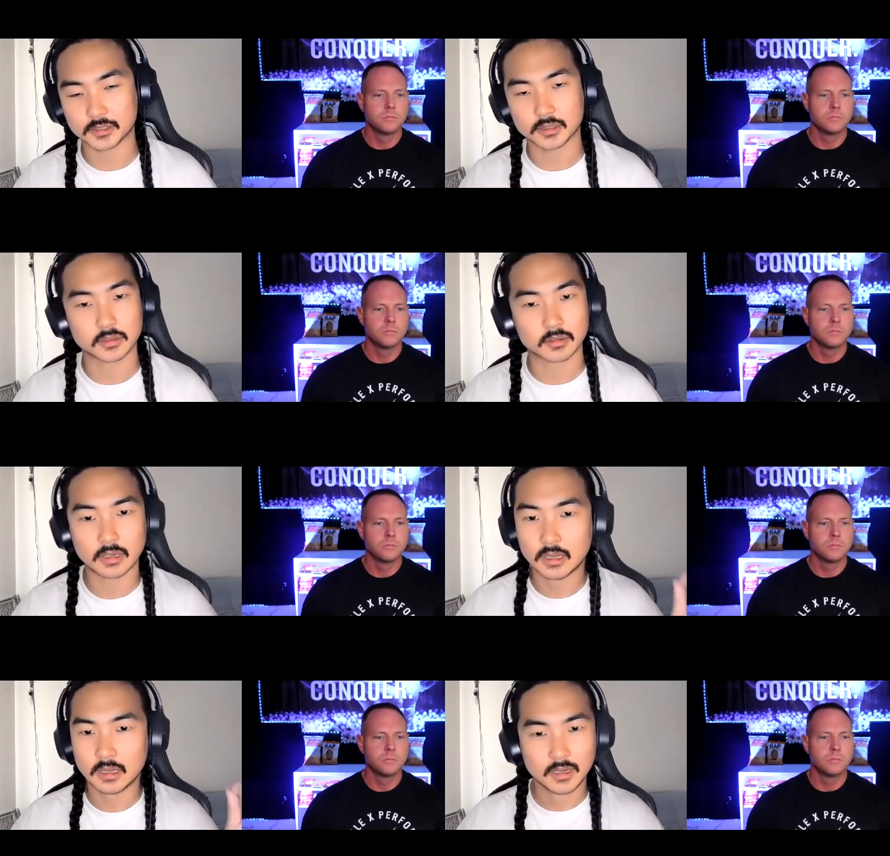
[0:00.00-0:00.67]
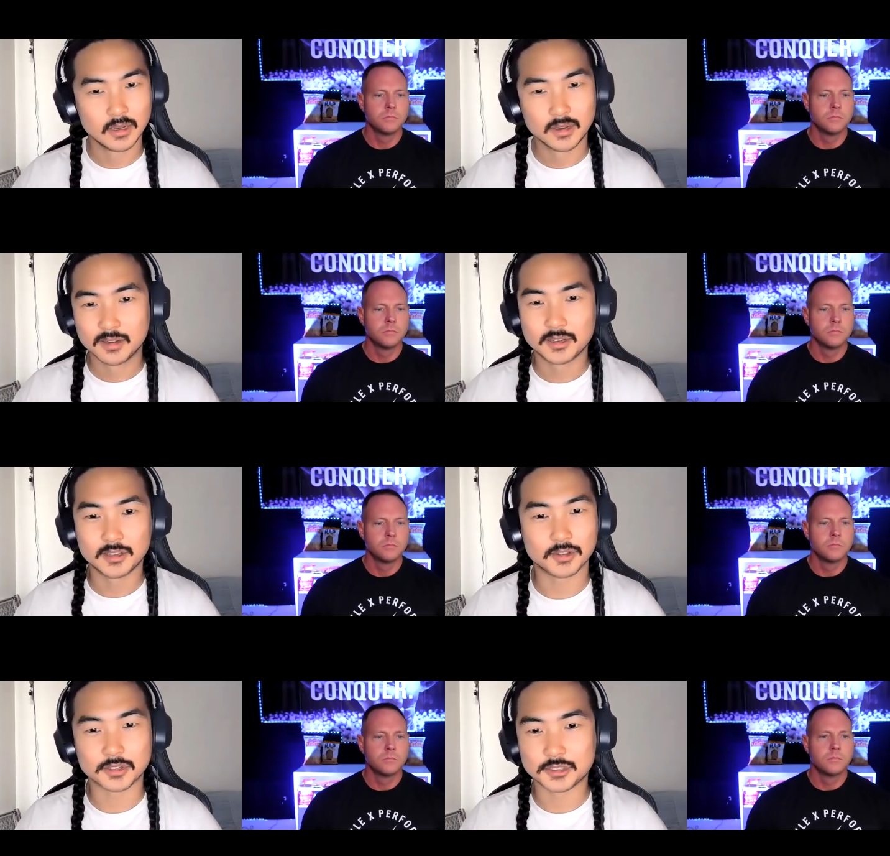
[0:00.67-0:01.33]
Speaker 1: So, you
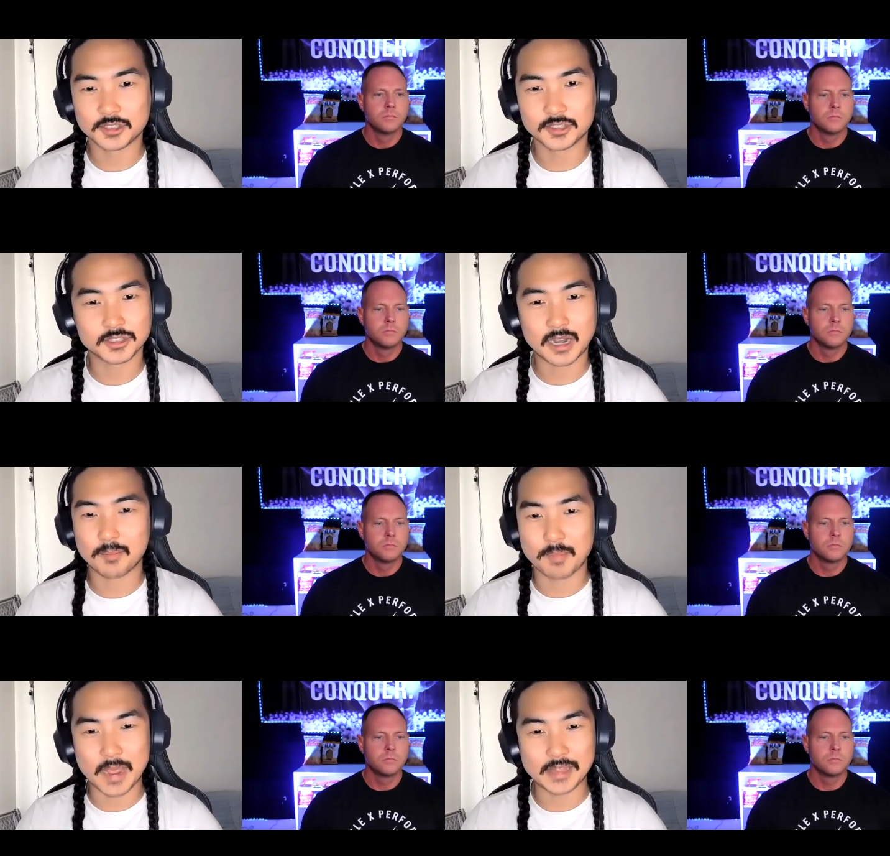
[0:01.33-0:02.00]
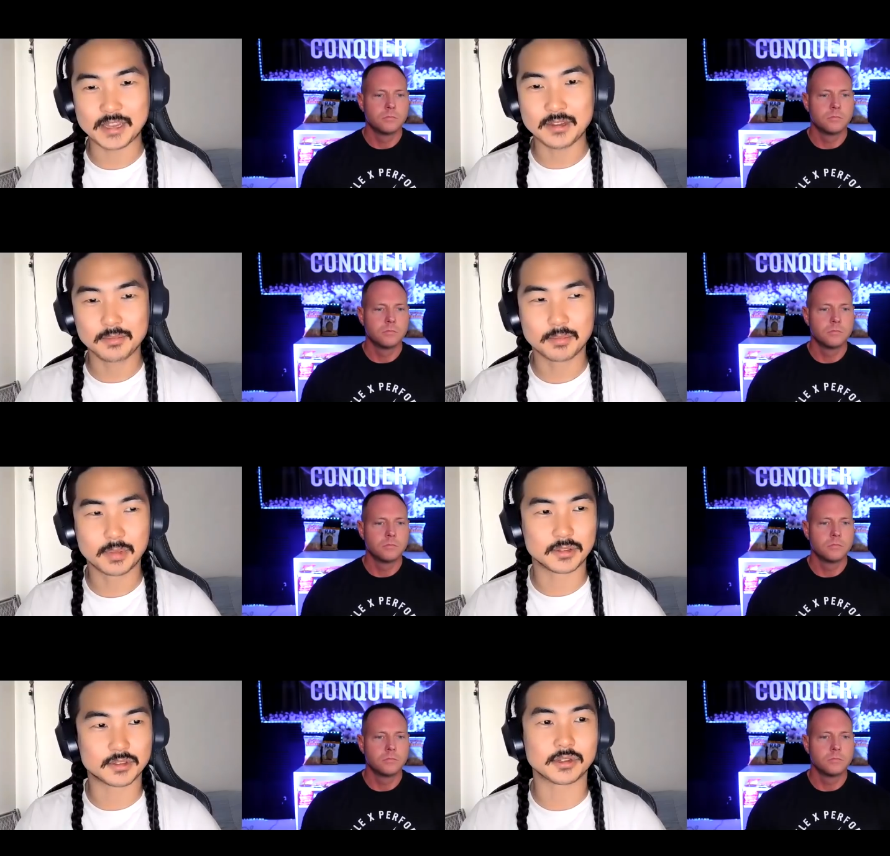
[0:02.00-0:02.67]
know, there's just not many,
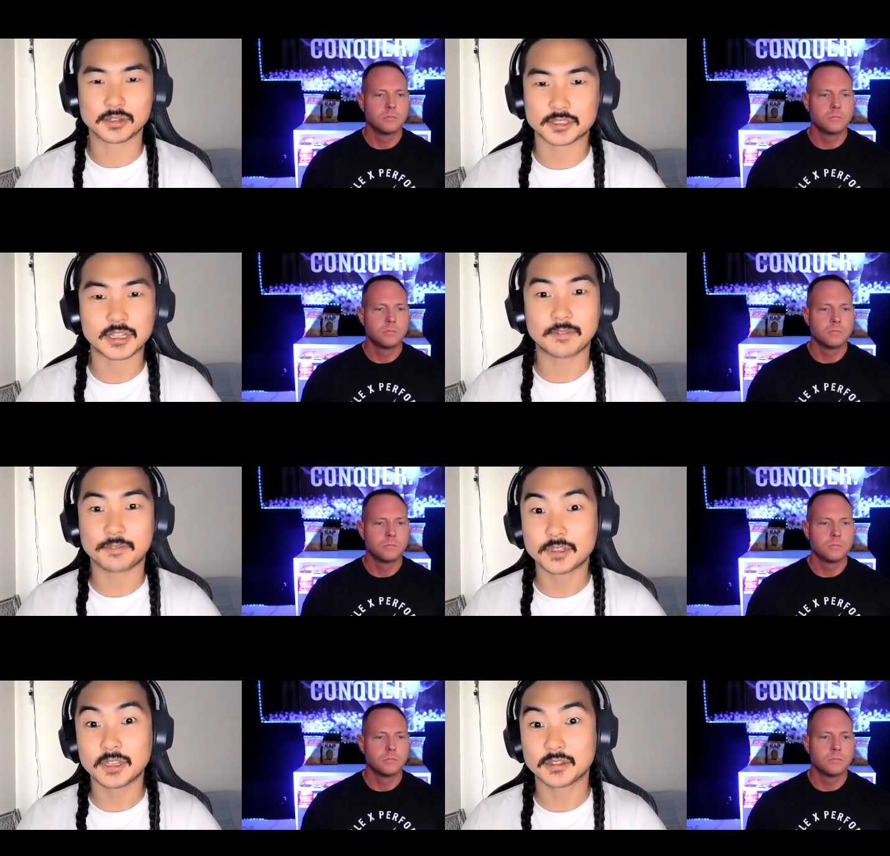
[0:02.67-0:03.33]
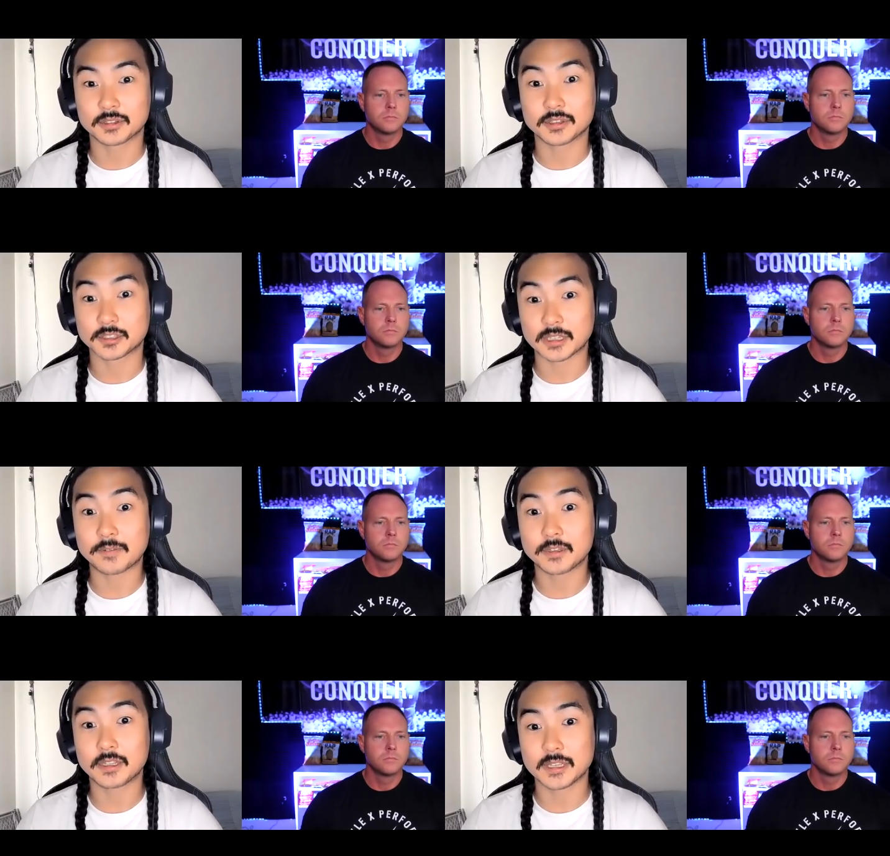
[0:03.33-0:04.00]
but there's definitely there's
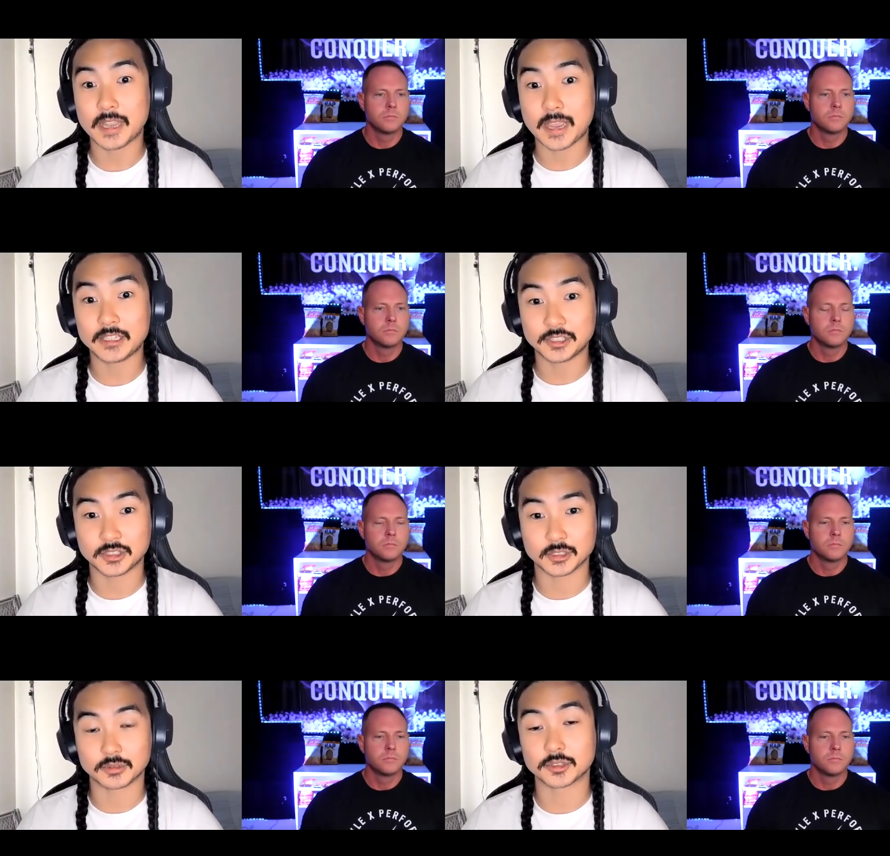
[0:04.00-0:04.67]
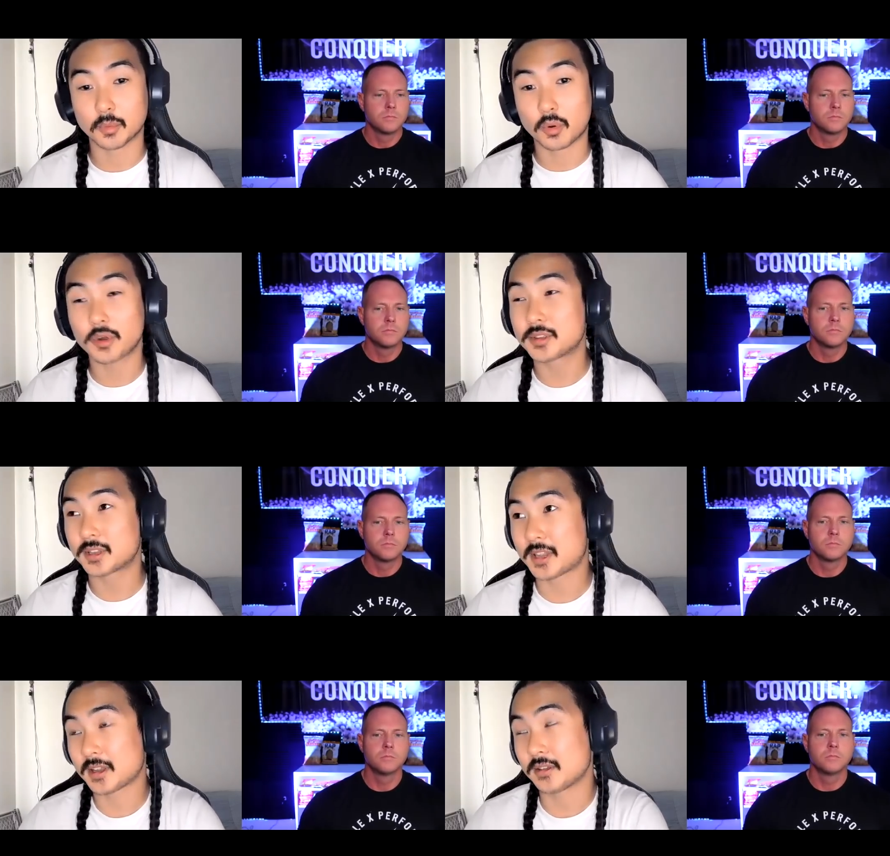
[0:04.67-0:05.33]
definitely Asians. There's more in
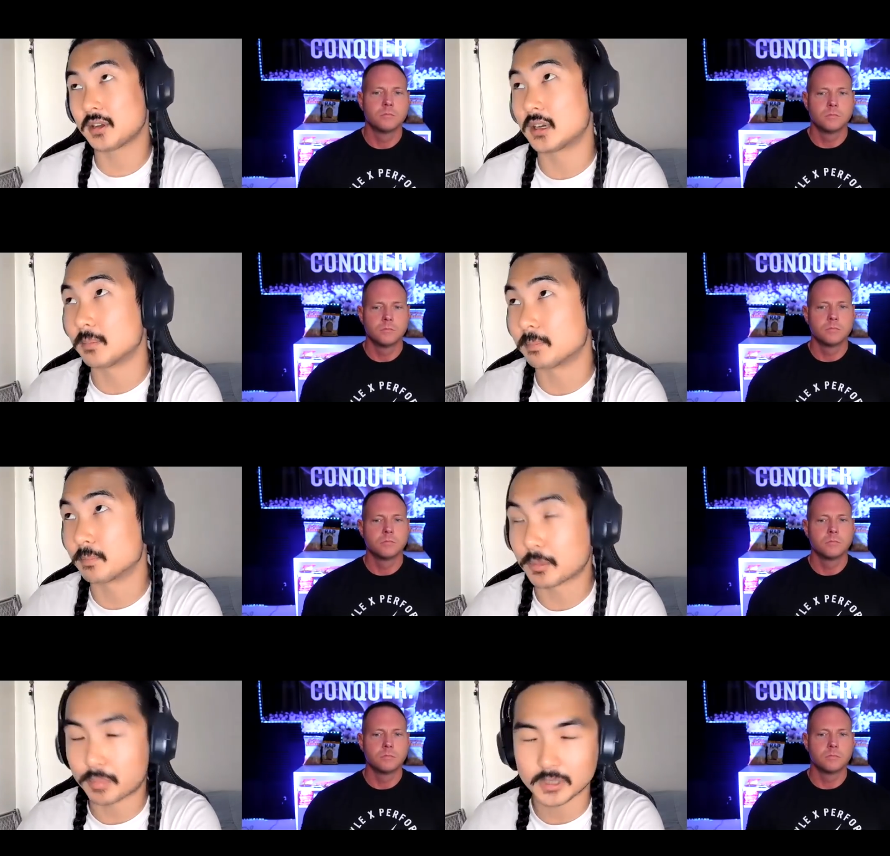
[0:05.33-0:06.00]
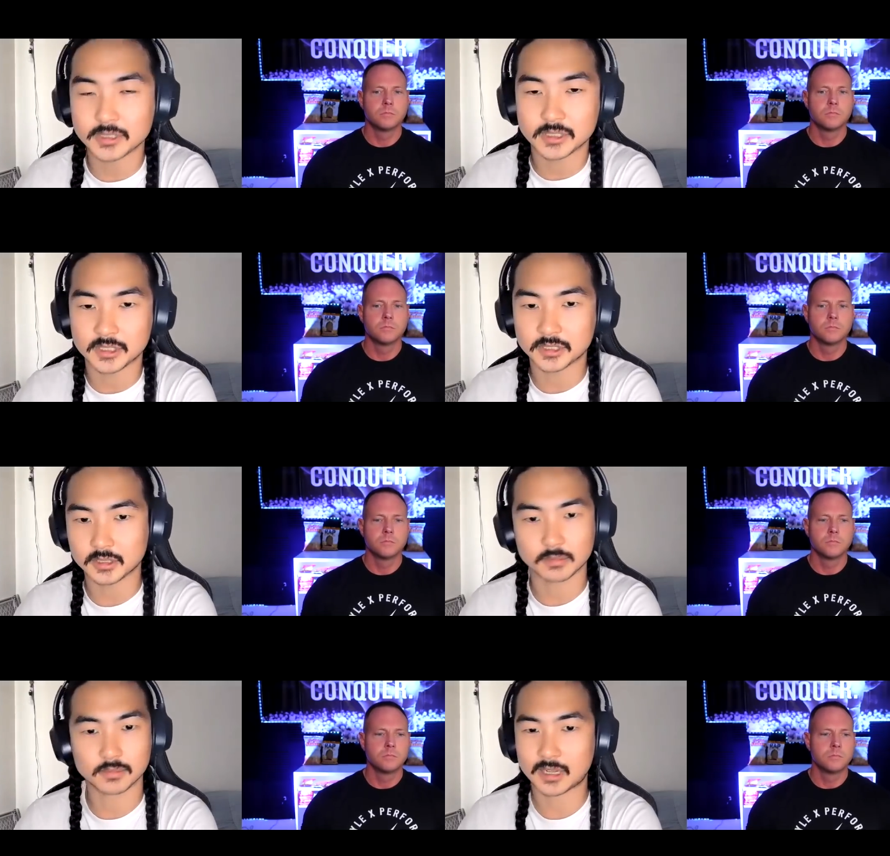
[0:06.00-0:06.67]
the um, the prison
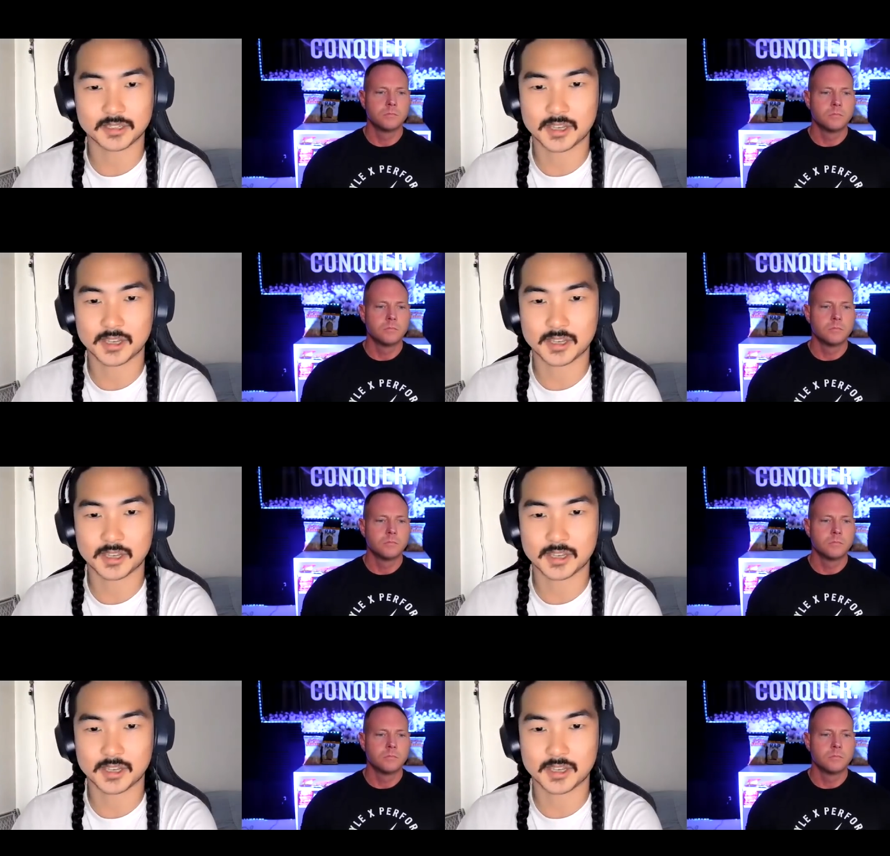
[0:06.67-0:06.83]
system, not the